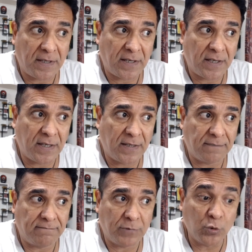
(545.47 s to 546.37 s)

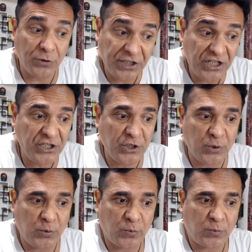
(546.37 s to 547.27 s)
to teach
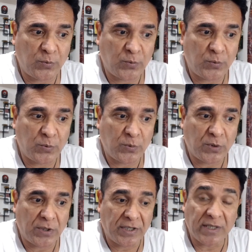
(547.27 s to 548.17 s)
you
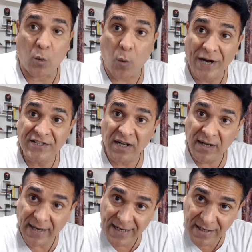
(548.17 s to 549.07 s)
the vital
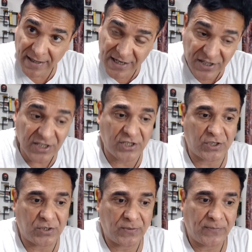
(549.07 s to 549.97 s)

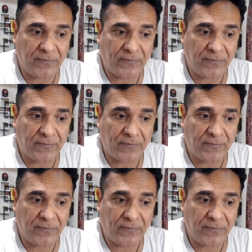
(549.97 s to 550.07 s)
lessons